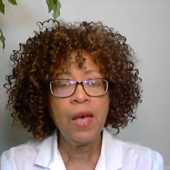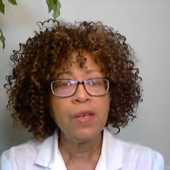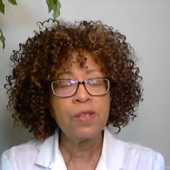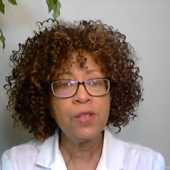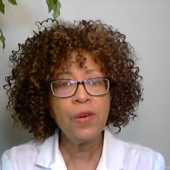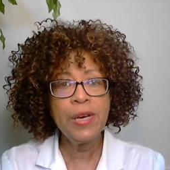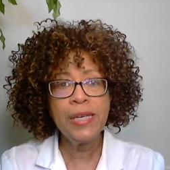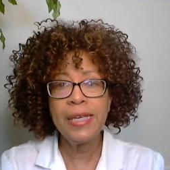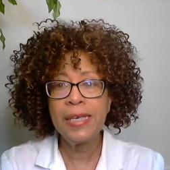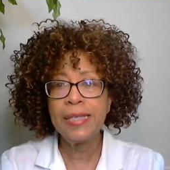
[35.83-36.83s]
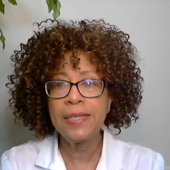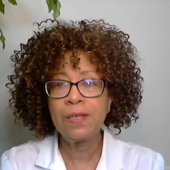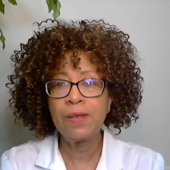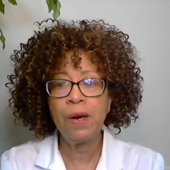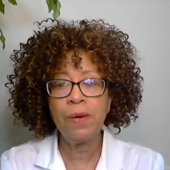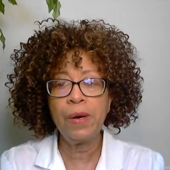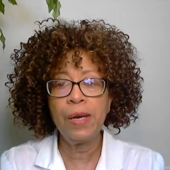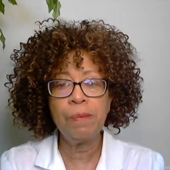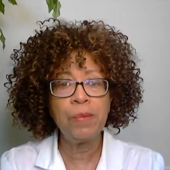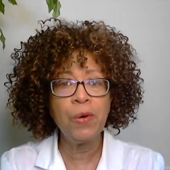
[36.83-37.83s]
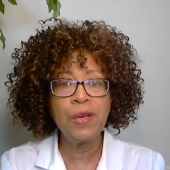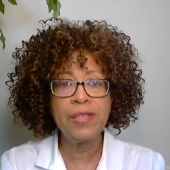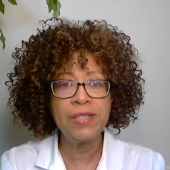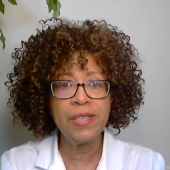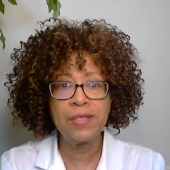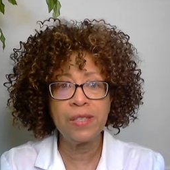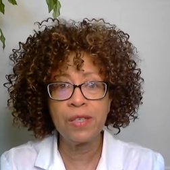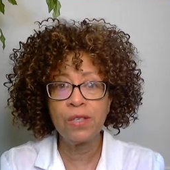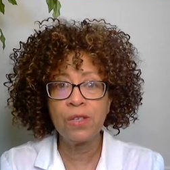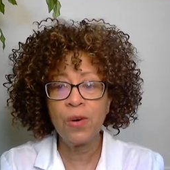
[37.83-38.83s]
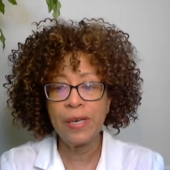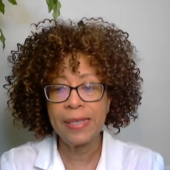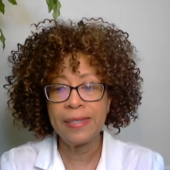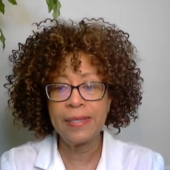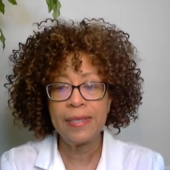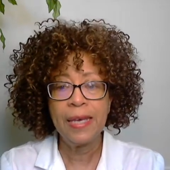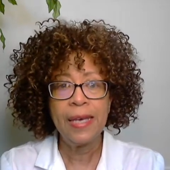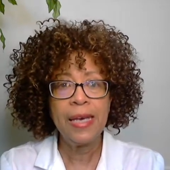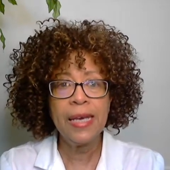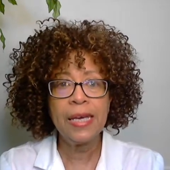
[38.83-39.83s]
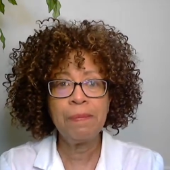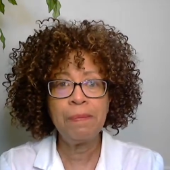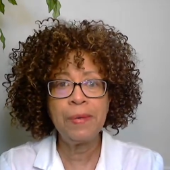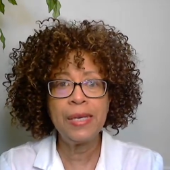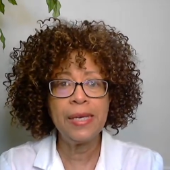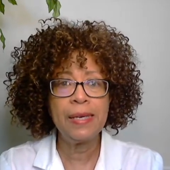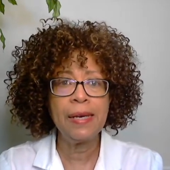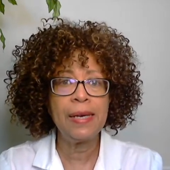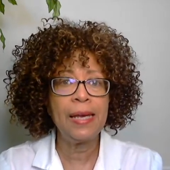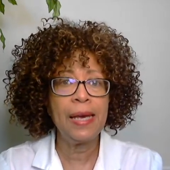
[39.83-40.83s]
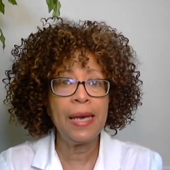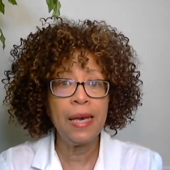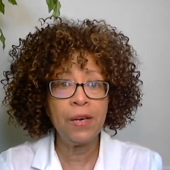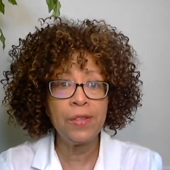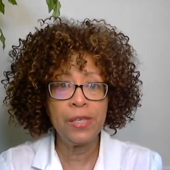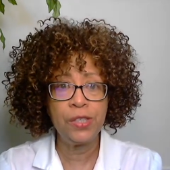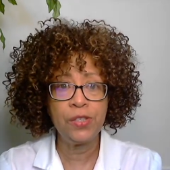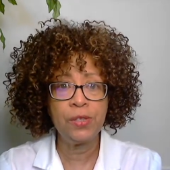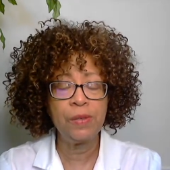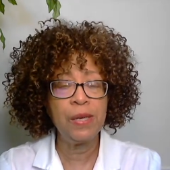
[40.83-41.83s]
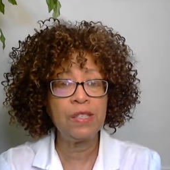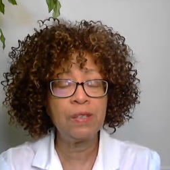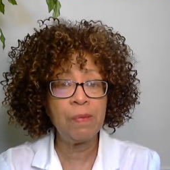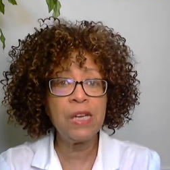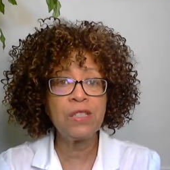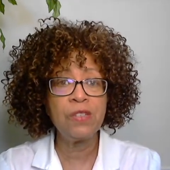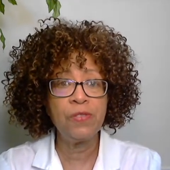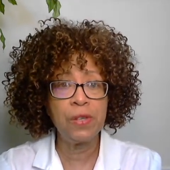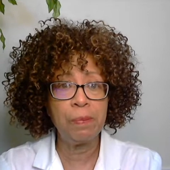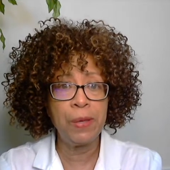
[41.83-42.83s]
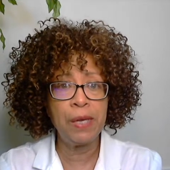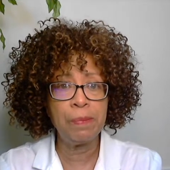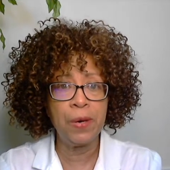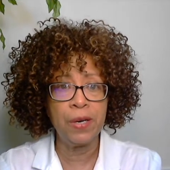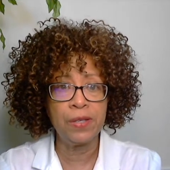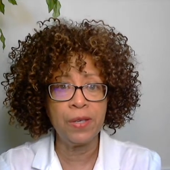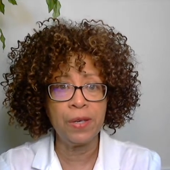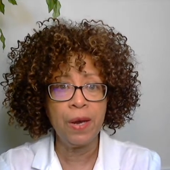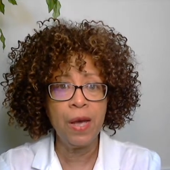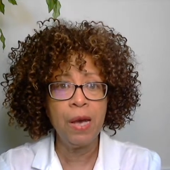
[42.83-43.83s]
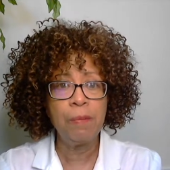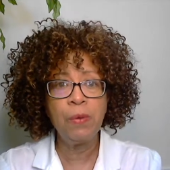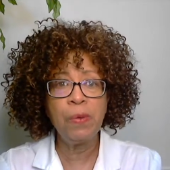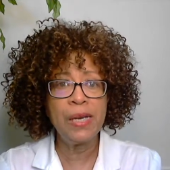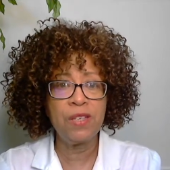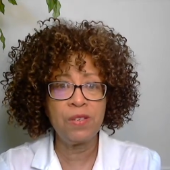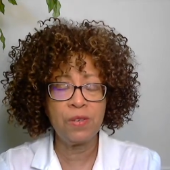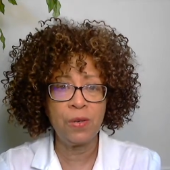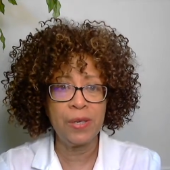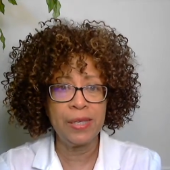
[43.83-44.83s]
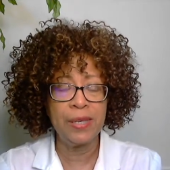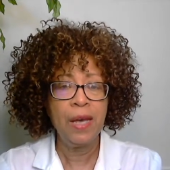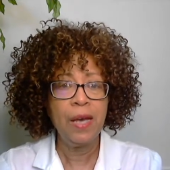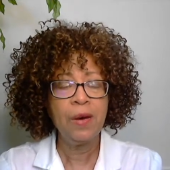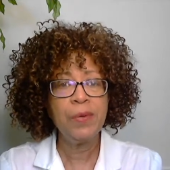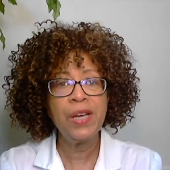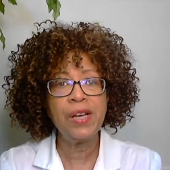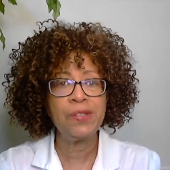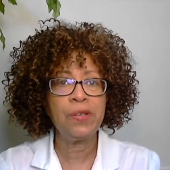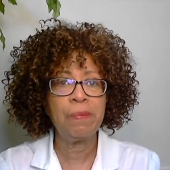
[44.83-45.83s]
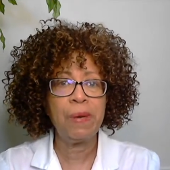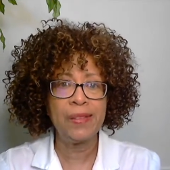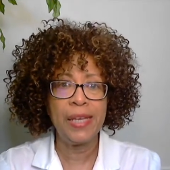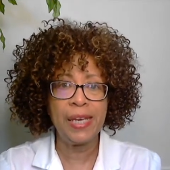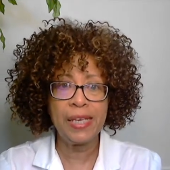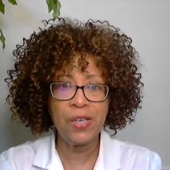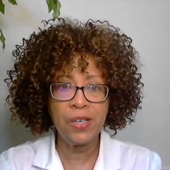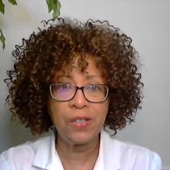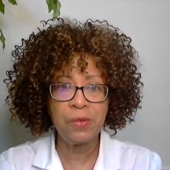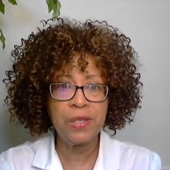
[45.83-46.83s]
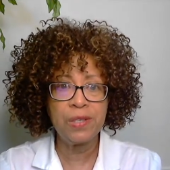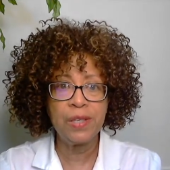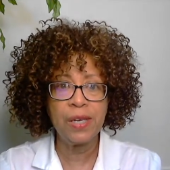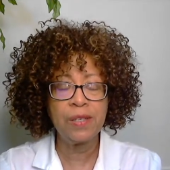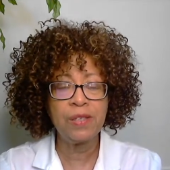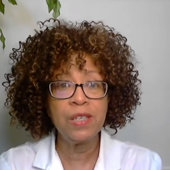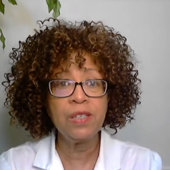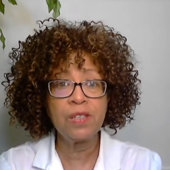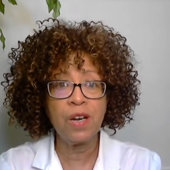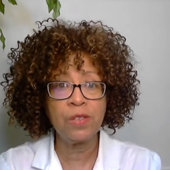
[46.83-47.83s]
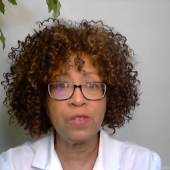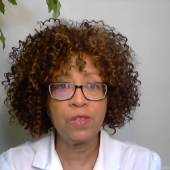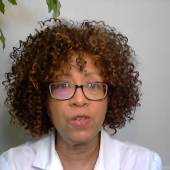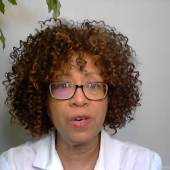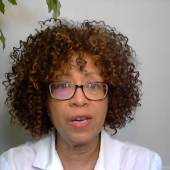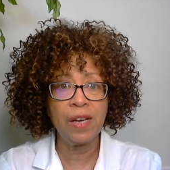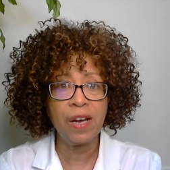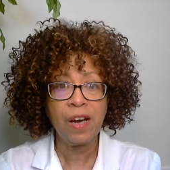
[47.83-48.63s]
Snoring is more than just an annoyance. It can be a health issue, especially for the bed partner. But what is snoring? We all know about that characteristic seesaw snoring.